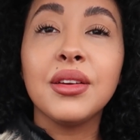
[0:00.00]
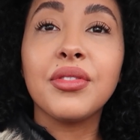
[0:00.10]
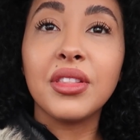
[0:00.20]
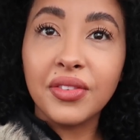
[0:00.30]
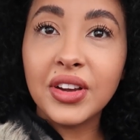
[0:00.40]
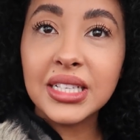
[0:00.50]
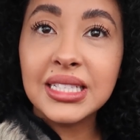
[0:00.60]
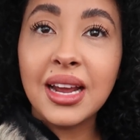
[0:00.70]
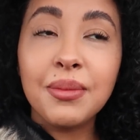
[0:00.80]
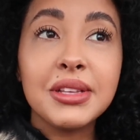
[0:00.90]
for the first
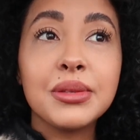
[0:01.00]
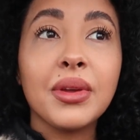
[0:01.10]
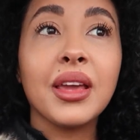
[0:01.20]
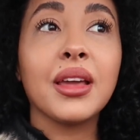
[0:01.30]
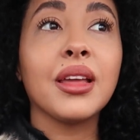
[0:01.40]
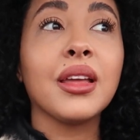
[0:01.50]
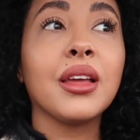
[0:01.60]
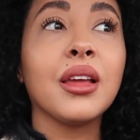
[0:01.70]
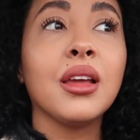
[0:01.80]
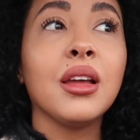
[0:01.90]
time this week.
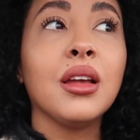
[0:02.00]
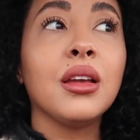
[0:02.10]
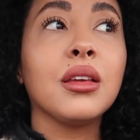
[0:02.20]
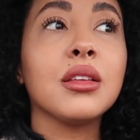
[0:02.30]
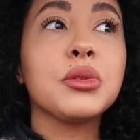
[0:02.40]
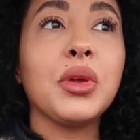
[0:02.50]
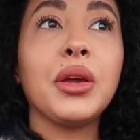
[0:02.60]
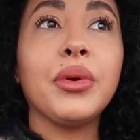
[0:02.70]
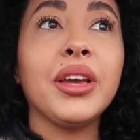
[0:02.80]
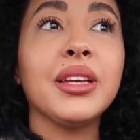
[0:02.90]
This
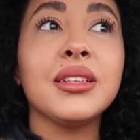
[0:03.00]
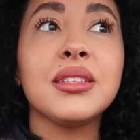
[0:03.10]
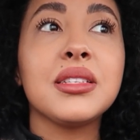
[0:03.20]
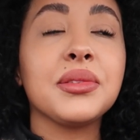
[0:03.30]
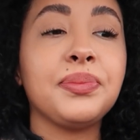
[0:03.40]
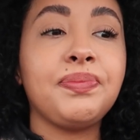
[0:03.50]
week was,